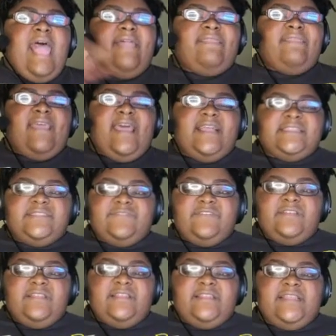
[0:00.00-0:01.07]
that's
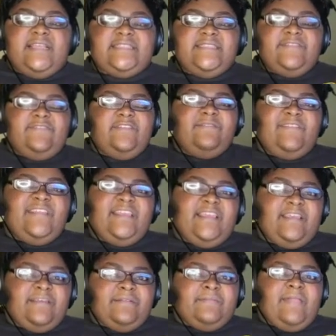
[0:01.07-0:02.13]
it for the
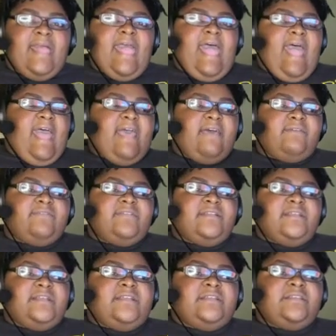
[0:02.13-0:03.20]
video. Have
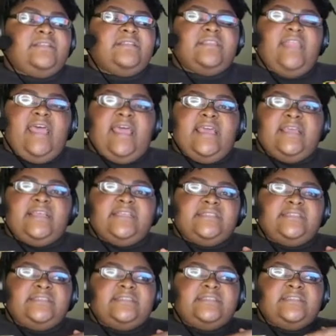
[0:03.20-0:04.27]
a nice
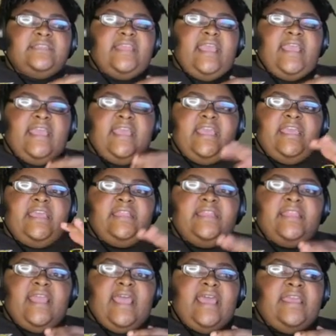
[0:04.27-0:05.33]
day,
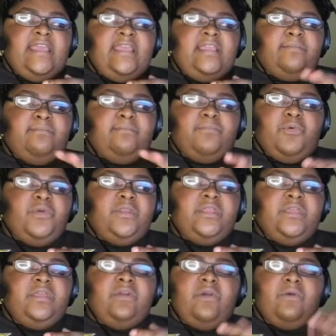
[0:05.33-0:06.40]
night,
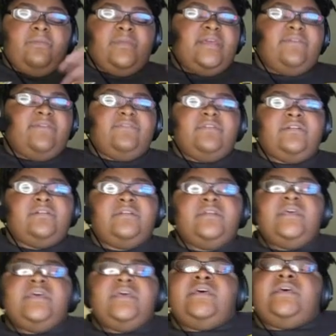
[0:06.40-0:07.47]
morning, or whatever
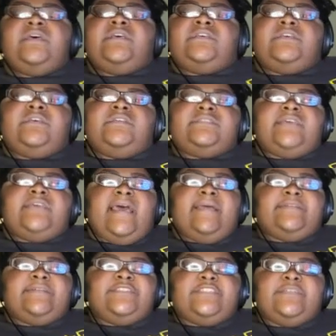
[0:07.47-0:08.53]

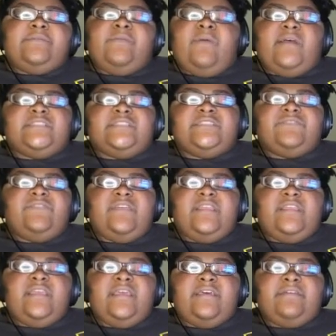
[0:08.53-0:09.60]
time stream you're watching this
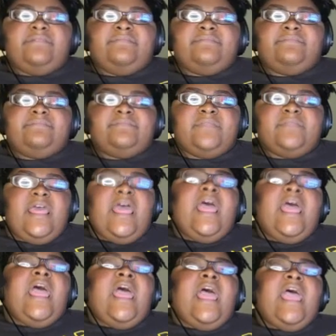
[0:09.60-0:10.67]
video.
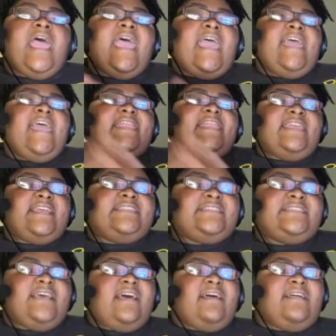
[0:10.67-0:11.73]
And that's
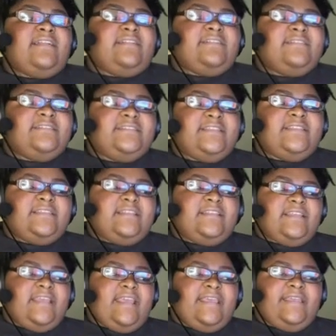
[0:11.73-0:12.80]
all.
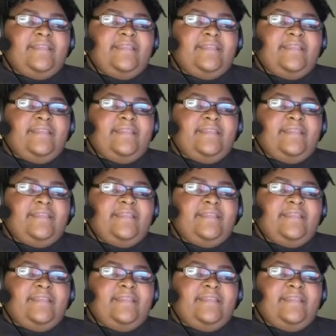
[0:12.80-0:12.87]
Okay.